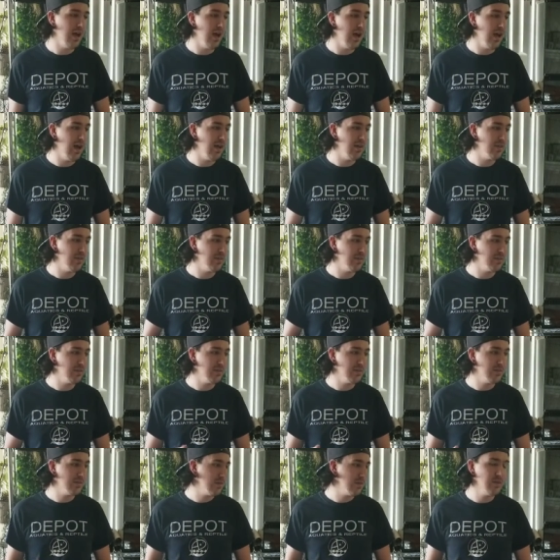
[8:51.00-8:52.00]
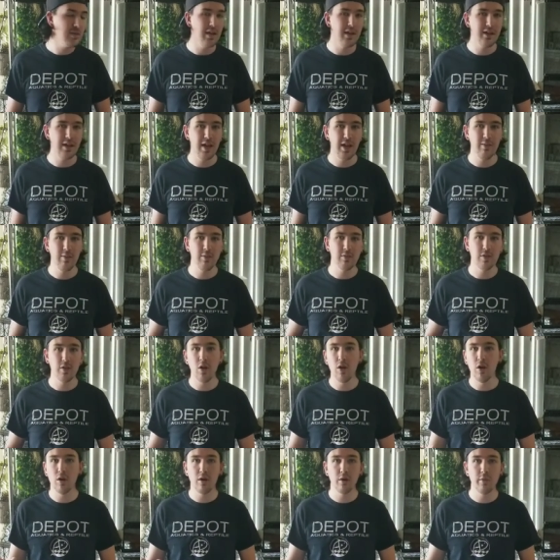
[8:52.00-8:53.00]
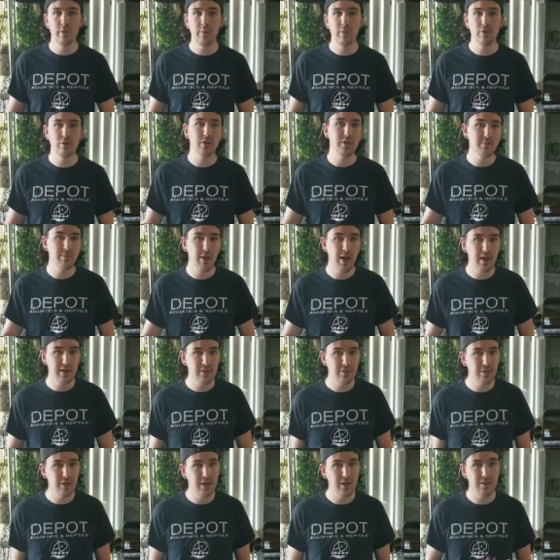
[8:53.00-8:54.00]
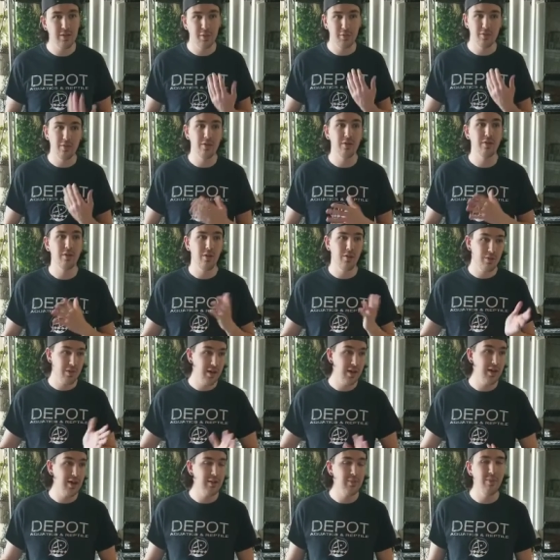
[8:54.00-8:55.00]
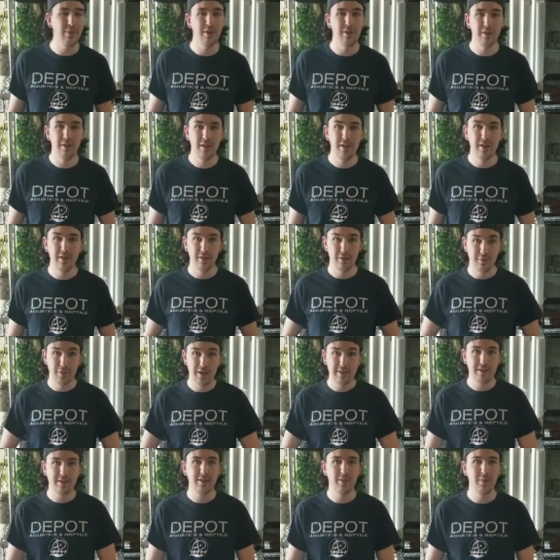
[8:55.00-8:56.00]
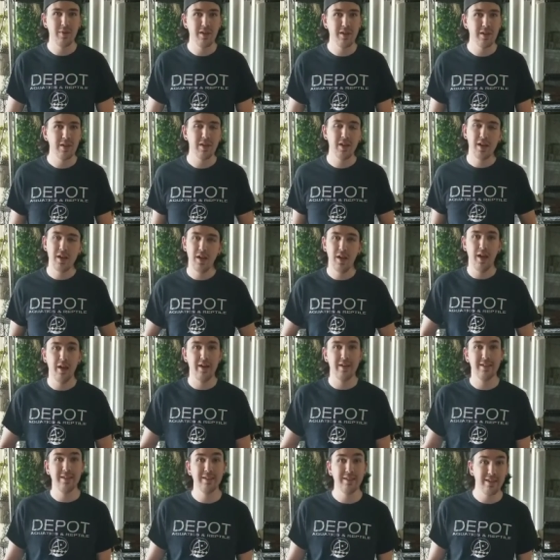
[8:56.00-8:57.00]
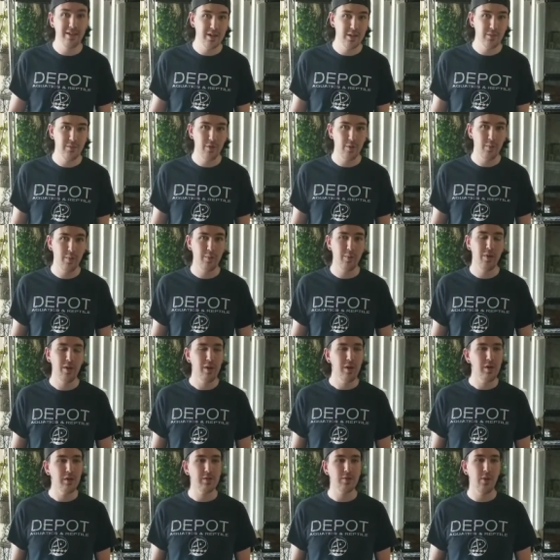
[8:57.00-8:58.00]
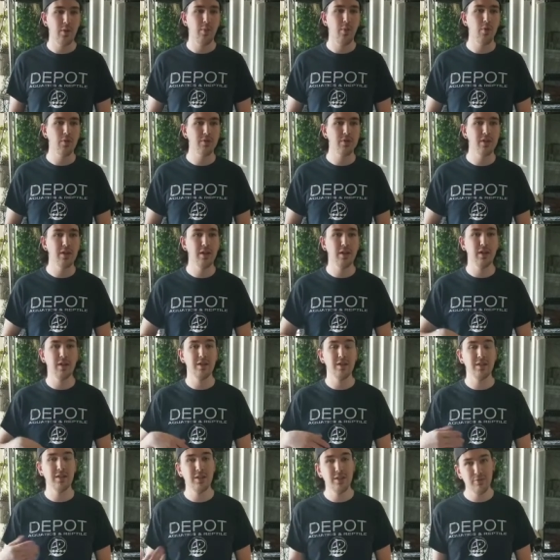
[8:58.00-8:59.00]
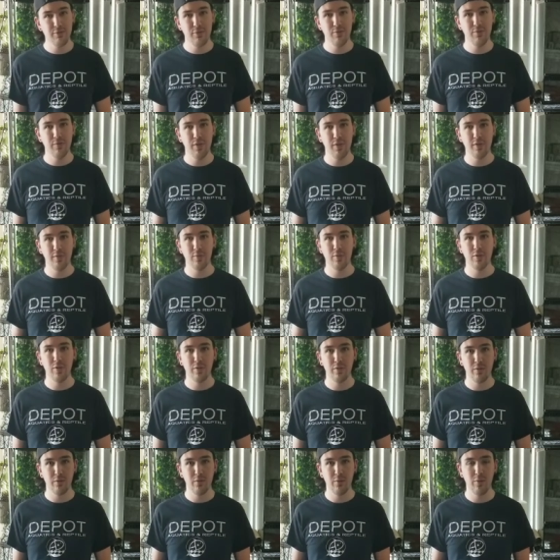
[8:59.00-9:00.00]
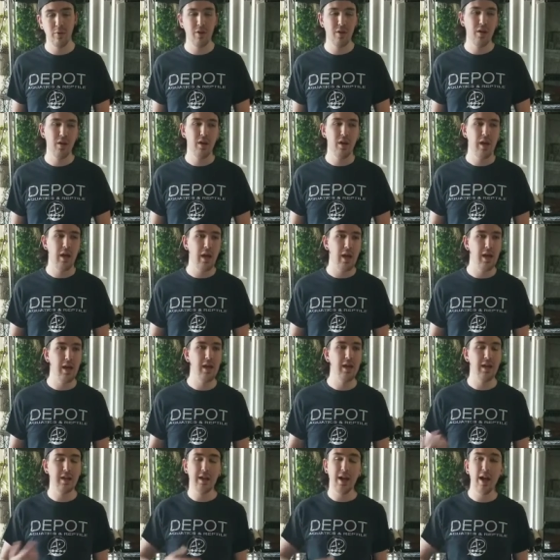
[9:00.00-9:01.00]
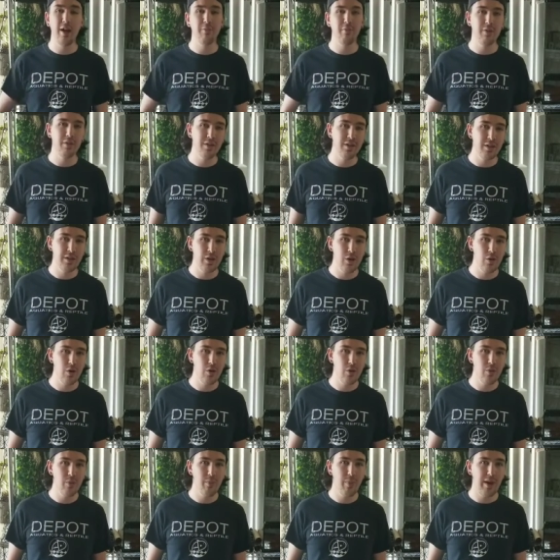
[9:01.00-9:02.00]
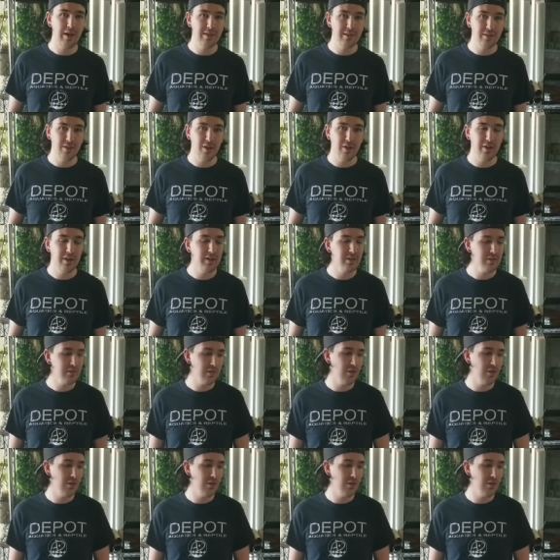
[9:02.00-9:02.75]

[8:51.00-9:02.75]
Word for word: Uh, the day king is gone. Can we push it back two days? I was like, okay, but you know, that's going to be it. And I didn't hear from him. So I posted in a different Facebook group and I got really no bites on it.